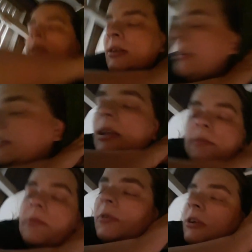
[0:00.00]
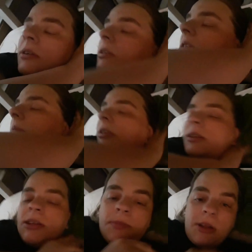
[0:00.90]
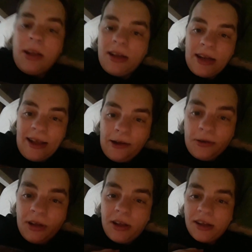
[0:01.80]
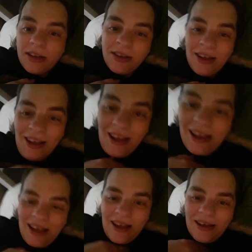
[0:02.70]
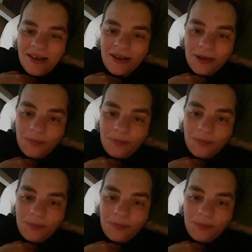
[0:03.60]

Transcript: stay in front. It's because I'm laying down. And